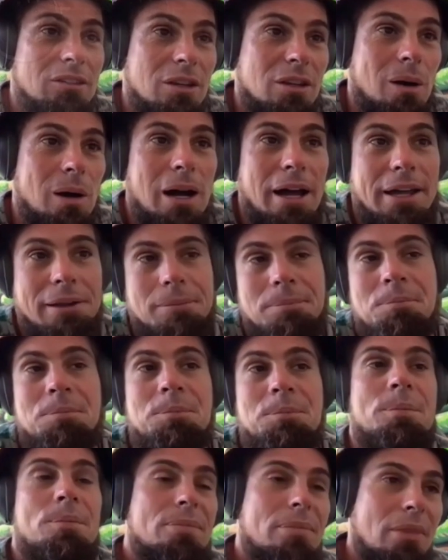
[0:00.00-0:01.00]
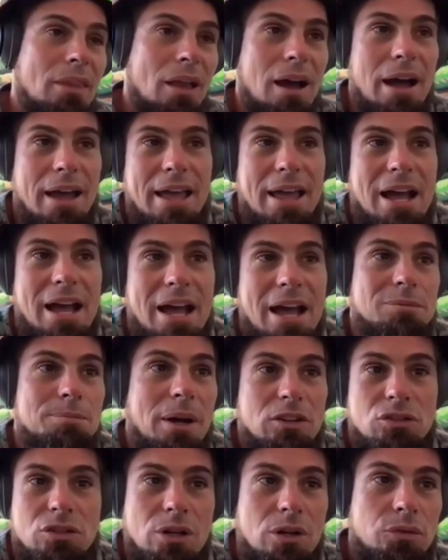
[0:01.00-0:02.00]
So I, I.
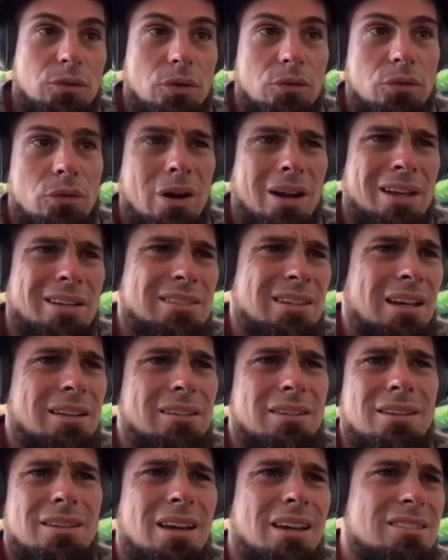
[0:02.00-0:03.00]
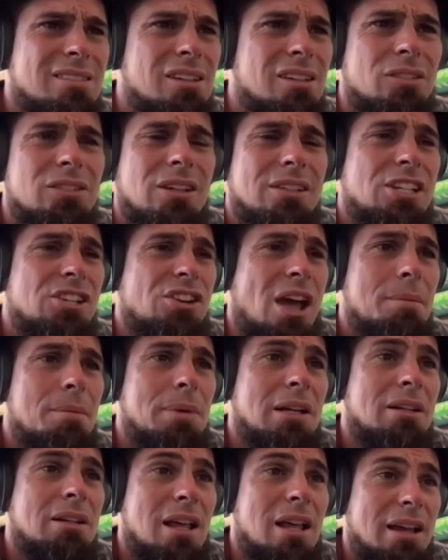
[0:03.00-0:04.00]
asked my surfer friends, like, do you guys know about
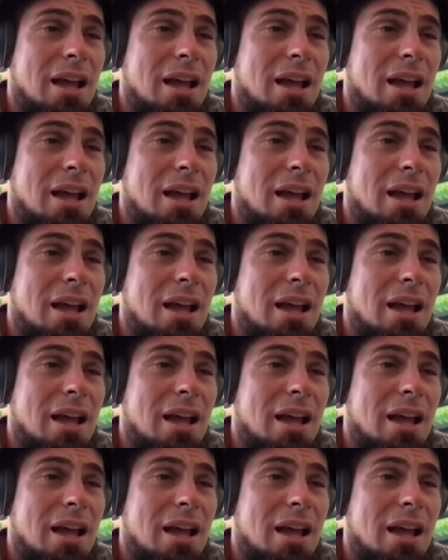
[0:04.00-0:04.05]
shamans?